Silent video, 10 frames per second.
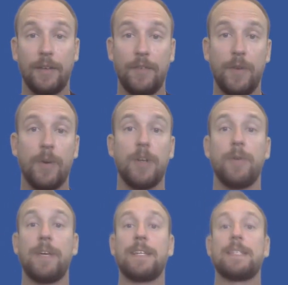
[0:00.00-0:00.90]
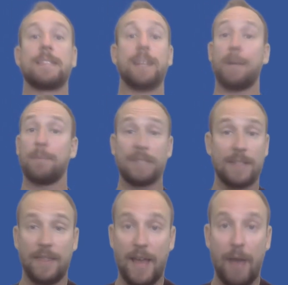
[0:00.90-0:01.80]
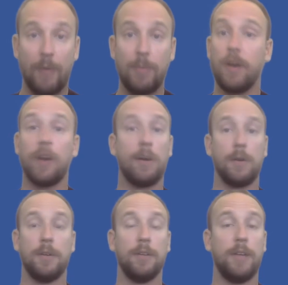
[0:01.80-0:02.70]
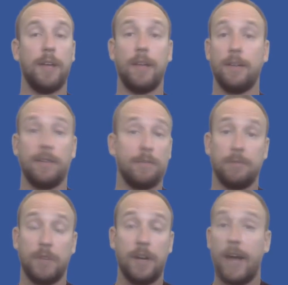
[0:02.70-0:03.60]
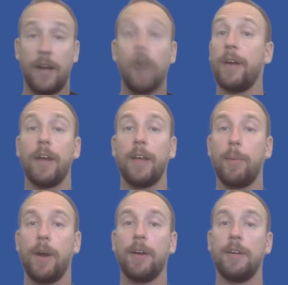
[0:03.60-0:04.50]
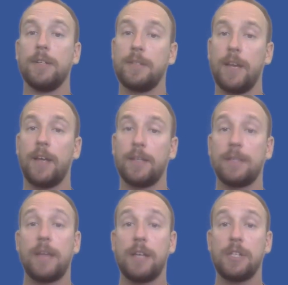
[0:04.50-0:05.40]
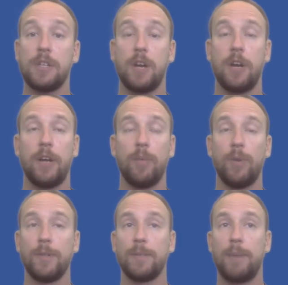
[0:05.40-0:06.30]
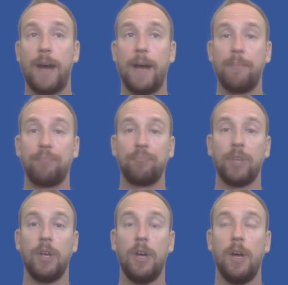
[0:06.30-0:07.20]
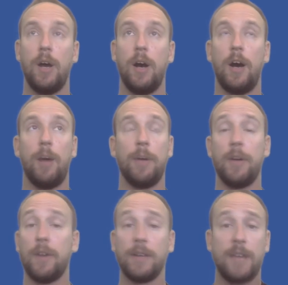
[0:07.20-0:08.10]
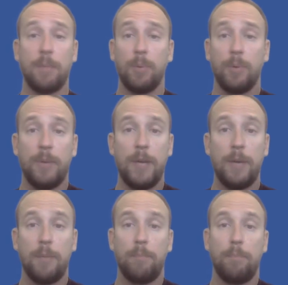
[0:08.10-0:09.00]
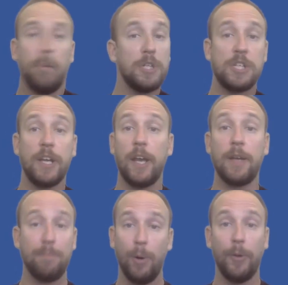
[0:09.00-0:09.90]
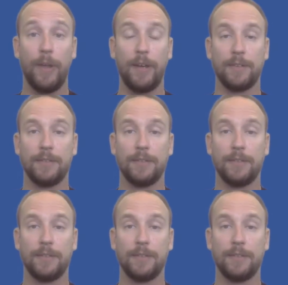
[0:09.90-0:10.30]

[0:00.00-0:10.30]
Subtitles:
If you were doing sit-ups, that would be a curl, and you're not going anywhere. You're staying stationary in one spot. Another example would be pushing and pulling.